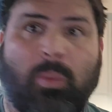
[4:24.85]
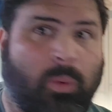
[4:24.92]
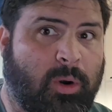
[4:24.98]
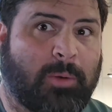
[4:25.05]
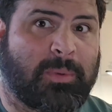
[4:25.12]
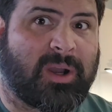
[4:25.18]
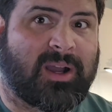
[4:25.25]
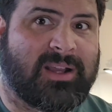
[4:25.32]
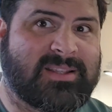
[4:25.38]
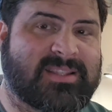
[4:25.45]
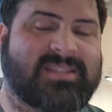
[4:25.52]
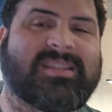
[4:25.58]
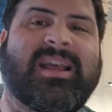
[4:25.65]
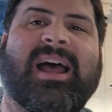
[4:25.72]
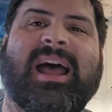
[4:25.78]

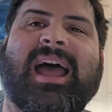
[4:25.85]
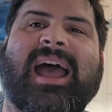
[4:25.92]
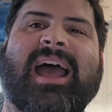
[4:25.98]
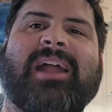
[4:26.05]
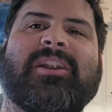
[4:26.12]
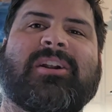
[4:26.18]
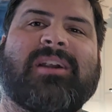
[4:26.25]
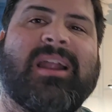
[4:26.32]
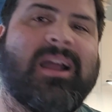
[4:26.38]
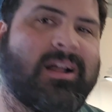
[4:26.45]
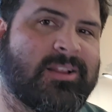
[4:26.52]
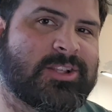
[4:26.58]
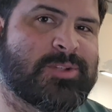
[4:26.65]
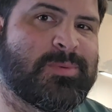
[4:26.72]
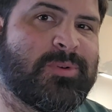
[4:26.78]
Warboss and are
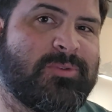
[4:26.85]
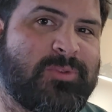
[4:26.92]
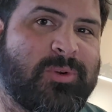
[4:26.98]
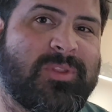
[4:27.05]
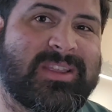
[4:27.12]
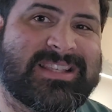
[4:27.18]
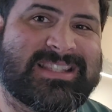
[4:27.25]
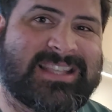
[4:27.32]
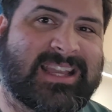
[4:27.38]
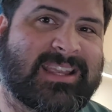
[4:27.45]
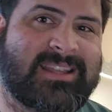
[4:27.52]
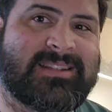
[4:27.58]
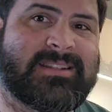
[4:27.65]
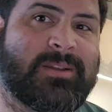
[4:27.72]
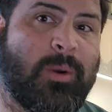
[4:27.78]
eligible for the
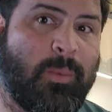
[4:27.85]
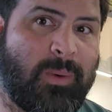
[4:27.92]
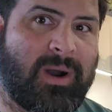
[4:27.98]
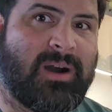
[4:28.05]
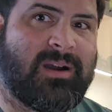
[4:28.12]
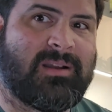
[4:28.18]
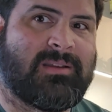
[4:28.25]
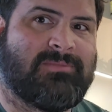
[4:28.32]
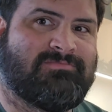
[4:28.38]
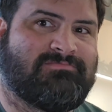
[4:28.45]
second Waaagh.